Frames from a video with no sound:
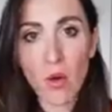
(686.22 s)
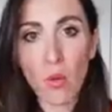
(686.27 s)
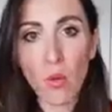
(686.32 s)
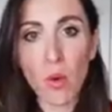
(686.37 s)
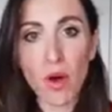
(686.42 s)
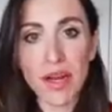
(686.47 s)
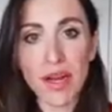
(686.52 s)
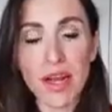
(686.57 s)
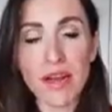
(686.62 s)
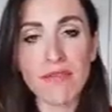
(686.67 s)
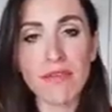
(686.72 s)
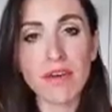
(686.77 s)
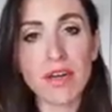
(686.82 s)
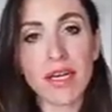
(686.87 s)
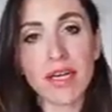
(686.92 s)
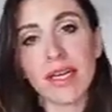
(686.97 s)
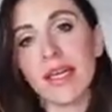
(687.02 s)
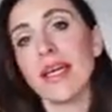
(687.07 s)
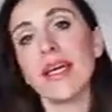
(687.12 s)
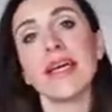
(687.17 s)

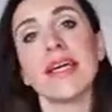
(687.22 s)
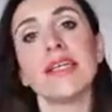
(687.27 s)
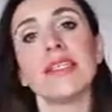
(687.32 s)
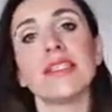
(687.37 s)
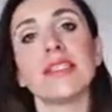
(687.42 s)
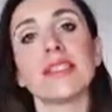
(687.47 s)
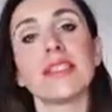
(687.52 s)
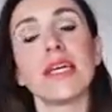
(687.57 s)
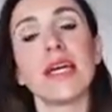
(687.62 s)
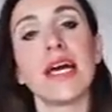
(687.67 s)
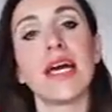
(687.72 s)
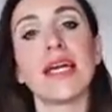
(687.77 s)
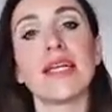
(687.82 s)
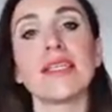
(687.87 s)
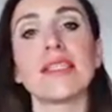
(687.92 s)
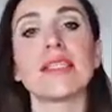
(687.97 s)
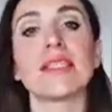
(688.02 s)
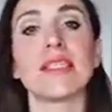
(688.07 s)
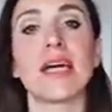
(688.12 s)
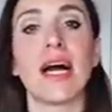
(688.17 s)
whatever is
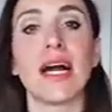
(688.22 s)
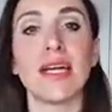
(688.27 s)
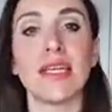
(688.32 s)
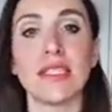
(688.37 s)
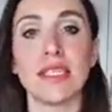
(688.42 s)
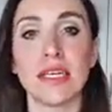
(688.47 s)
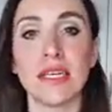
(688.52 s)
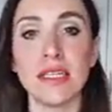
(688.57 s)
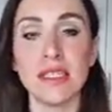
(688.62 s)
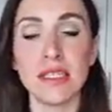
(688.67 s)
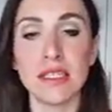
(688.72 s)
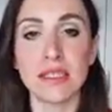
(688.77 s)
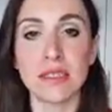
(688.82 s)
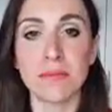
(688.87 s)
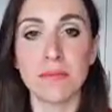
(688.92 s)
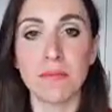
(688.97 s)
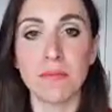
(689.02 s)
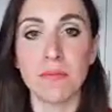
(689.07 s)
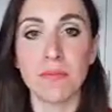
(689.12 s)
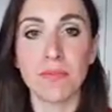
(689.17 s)
inside
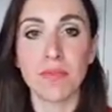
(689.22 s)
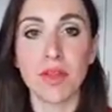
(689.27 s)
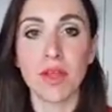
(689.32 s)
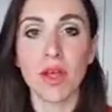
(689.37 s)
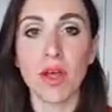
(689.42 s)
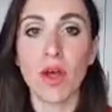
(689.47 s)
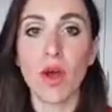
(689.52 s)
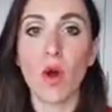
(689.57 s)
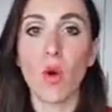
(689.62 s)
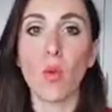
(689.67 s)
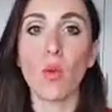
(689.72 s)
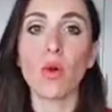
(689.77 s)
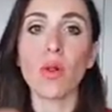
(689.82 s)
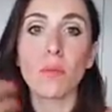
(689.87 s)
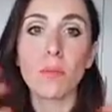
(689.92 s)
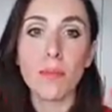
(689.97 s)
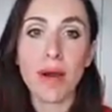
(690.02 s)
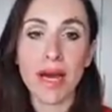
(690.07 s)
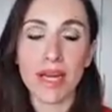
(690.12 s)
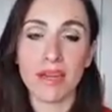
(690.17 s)
us
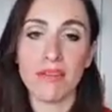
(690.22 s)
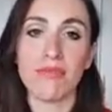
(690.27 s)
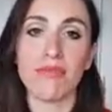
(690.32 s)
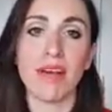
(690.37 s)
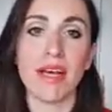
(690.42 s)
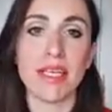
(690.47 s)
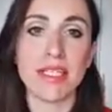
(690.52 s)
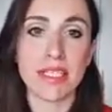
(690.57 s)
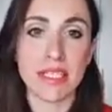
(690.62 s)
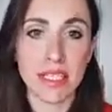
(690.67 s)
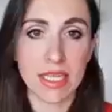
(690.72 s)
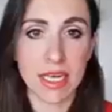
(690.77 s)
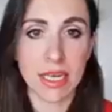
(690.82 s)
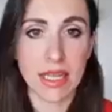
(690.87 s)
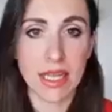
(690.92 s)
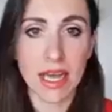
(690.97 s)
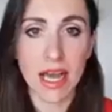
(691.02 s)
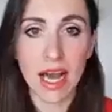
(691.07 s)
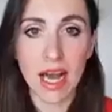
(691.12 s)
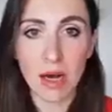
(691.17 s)
will manifest
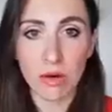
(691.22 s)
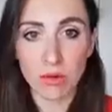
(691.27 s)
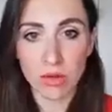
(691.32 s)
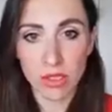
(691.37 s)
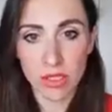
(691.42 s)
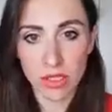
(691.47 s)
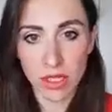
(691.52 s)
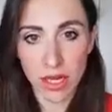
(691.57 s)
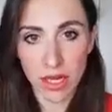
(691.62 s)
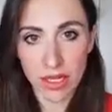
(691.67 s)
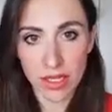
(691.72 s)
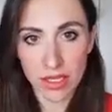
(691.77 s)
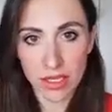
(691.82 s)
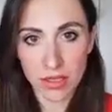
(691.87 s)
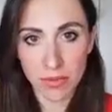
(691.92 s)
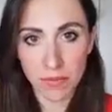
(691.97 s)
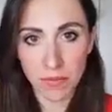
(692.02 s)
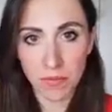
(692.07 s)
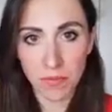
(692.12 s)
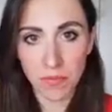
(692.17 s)
in the outside,
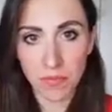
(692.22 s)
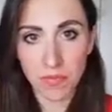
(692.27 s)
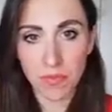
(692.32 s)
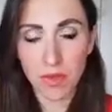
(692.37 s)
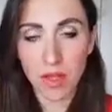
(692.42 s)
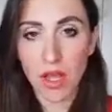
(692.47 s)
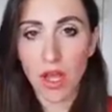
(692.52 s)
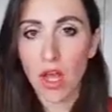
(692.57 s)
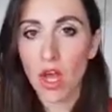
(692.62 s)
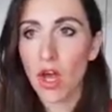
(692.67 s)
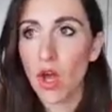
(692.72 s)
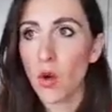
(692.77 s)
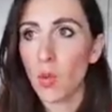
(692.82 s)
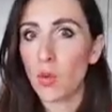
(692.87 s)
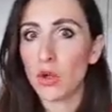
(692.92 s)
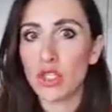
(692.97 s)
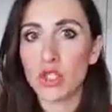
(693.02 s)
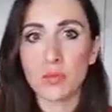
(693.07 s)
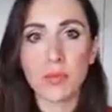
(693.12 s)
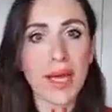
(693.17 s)

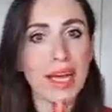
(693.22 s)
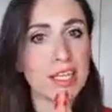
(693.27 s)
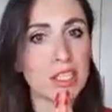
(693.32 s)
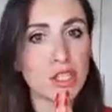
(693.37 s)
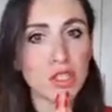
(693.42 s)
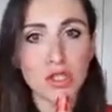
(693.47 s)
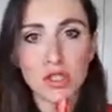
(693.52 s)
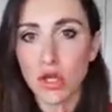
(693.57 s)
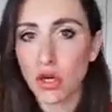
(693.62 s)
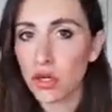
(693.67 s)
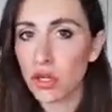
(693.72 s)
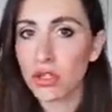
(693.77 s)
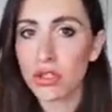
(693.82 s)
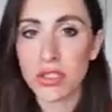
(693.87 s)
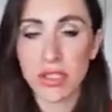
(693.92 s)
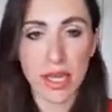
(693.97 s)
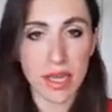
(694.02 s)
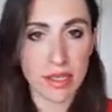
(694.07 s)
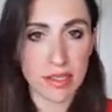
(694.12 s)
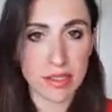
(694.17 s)
which makes total
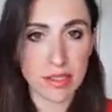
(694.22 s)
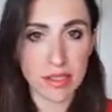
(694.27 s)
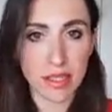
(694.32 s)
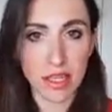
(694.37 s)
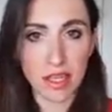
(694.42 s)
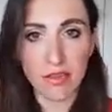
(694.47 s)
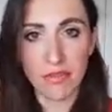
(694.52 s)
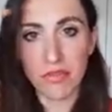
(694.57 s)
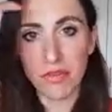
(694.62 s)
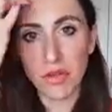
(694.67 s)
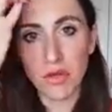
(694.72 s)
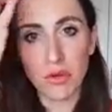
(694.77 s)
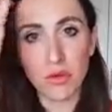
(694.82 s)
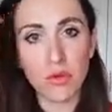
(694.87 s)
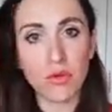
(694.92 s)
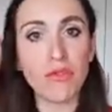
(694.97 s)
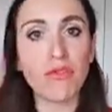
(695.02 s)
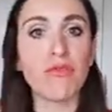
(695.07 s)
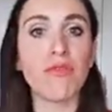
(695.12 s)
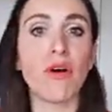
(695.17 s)
sense. If
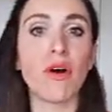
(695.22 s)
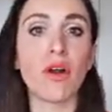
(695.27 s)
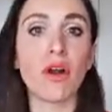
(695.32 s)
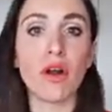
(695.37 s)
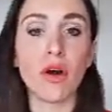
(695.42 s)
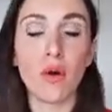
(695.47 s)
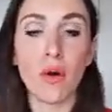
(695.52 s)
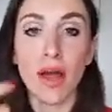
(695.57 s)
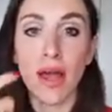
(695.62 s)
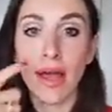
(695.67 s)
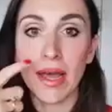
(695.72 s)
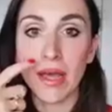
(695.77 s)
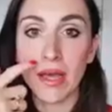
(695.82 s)
you follow,